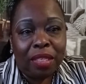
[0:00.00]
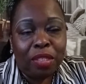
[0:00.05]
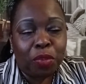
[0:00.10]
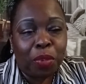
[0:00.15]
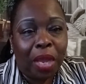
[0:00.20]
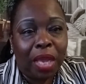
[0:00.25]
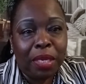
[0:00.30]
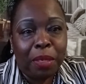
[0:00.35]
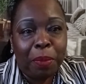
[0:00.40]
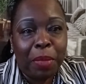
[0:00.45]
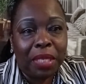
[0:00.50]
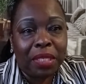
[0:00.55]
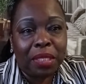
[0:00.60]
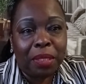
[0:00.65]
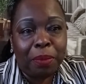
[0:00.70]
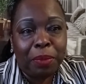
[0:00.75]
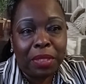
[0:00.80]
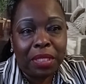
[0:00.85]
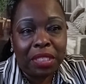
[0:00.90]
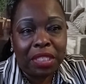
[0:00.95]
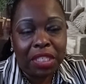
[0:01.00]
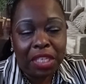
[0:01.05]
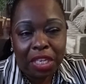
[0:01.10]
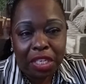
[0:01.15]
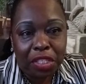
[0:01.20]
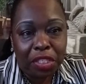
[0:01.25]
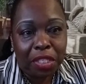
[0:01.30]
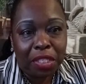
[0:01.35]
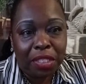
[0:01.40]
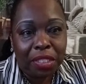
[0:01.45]
trying to make some
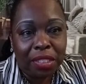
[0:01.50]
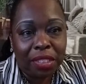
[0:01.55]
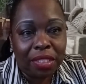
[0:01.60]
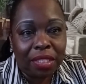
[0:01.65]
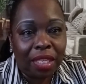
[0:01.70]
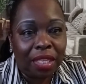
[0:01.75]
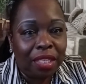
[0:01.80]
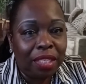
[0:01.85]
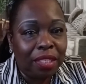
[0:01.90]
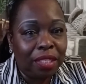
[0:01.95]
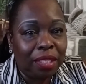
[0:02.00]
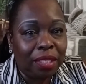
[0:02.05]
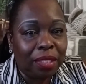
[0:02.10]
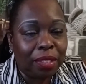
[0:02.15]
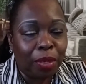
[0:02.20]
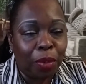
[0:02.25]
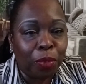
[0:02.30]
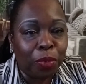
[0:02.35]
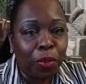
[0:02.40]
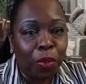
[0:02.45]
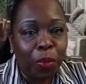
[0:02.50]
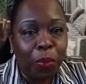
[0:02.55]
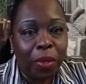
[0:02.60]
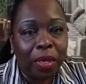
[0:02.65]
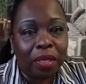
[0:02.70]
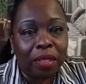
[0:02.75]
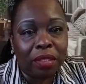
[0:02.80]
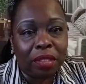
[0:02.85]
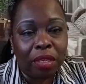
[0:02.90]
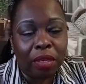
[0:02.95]
decisions and don't know
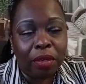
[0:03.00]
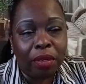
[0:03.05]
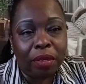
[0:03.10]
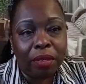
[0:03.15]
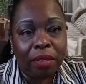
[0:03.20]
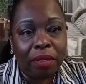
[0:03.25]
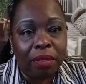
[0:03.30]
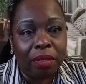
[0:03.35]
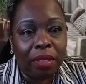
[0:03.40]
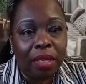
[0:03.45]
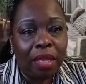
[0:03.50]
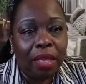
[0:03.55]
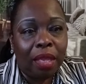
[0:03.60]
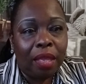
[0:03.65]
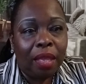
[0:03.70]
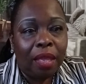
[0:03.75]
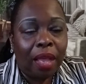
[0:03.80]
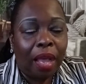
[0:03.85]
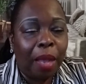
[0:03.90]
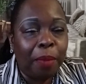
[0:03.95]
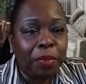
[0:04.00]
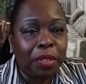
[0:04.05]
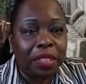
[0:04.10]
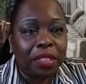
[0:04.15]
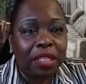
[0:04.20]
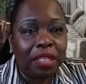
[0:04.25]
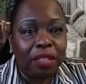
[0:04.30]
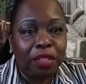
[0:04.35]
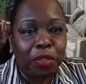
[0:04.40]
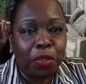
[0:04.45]
where to turn. I'm
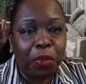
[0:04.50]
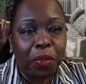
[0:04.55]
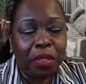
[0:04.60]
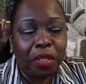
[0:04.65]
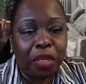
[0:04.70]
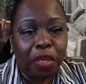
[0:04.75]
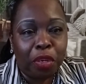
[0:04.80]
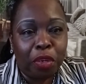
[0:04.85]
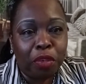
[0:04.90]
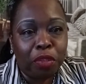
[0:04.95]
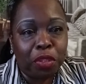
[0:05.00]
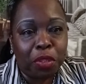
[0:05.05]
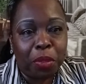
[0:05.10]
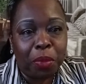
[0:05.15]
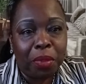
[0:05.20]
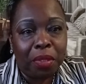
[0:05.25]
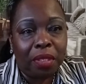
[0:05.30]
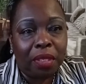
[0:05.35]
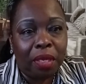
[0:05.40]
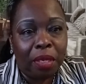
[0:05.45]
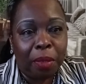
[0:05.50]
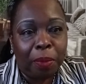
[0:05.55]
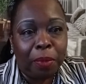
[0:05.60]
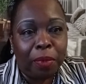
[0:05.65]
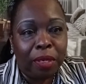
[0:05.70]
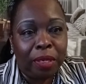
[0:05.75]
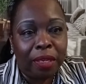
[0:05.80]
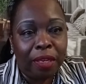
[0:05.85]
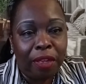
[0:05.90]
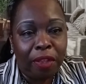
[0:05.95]
just here to encourage you and
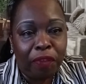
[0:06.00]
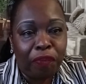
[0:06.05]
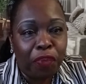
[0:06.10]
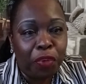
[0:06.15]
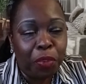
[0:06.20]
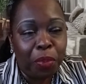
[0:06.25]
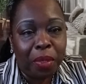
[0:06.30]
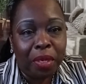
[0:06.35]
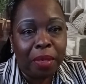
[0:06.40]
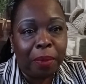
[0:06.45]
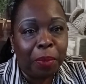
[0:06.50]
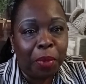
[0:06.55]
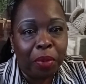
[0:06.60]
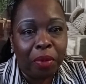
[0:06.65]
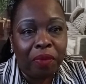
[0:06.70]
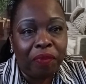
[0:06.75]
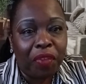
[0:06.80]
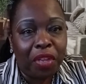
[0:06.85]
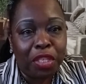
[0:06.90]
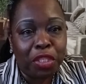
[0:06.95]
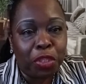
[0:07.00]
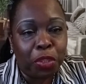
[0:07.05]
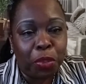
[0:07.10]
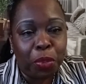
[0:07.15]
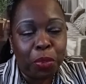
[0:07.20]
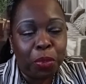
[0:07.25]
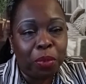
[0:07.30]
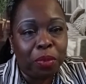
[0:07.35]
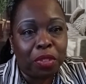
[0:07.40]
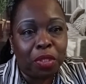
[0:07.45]
uplift you and motivate
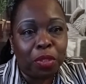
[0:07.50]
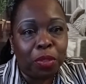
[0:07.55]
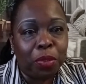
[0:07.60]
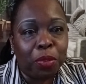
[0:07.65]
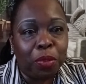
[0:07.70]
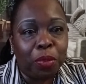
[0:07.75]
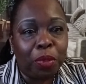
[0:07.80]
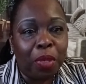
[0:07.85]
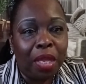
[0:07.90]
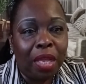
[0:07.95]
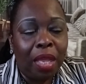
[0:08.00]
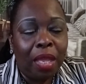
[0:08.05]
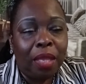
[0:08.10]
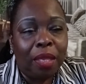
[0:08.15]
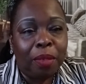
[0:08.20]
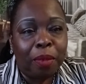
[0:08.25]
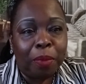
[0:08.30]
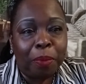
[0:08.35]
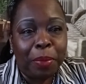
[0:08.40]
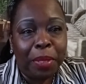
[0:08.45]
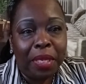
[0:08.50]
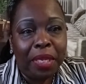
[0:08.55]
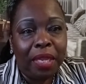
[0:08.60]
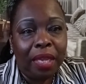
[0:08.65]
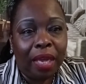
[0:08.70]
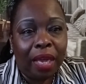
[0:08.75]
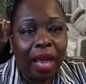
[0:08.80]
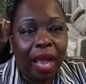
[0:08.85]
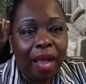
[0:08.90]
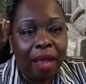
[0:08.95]
you to
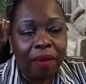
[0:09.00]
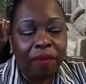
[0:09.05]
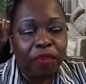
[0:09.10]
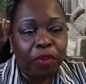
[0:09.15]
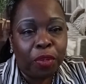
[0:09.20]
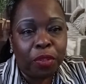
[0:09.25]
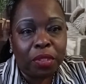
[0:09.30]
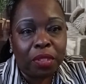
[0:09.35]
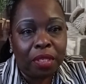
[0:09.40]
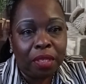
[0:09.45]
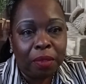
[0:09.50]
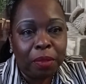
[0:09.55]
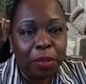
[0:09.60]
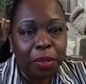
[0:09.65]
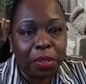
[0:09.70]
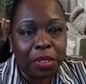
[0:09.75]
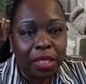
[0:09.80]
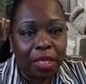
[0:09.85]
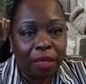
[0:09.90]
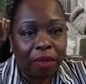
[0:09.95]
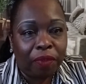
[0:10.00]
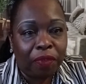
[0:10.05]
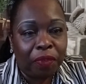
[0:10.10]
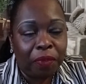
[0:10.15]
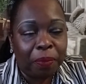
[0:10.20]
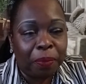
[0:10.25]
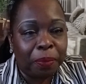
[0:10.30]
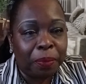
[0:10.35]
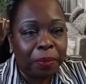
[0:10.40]
be a high version of yourself.